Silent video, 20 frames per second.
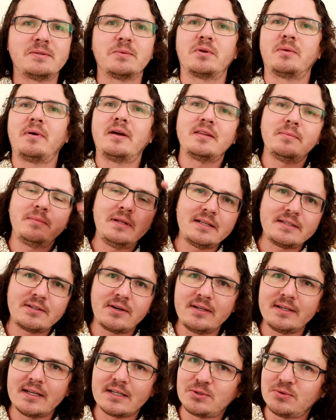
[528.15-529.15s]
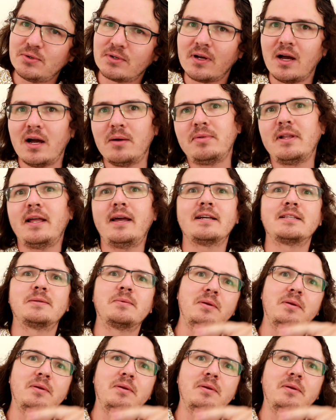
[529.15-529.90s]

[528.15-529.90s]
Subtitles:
What about the military industrial complex?